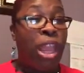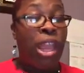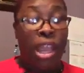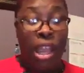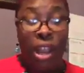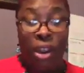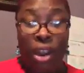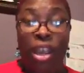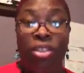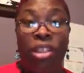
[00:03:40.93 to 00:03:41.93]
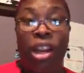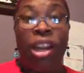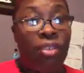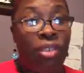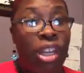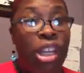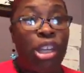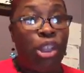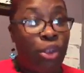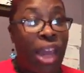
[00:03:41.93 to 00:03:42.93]
here in the lovely
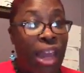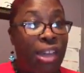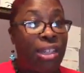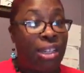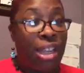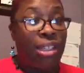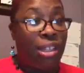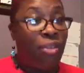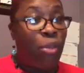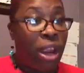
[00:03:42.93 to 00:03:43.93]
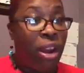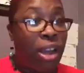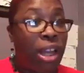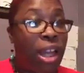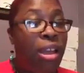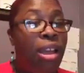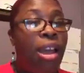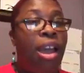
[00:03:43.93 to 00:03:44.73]
United States of America.